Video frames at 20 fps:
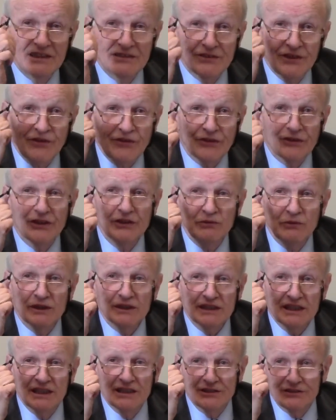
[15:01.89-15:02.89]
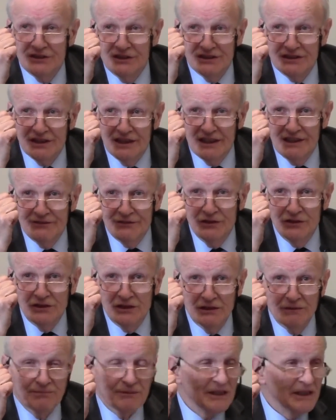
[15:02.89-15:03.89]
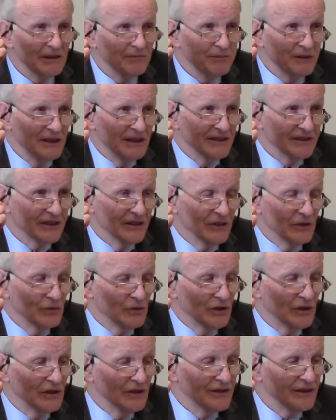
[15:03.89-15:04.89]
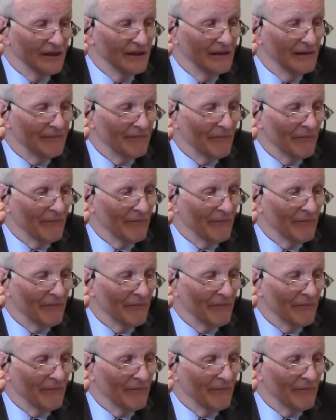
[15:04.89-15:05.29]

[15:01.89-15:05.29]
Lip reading: of the 31 countries that have nuclear power plants in the world,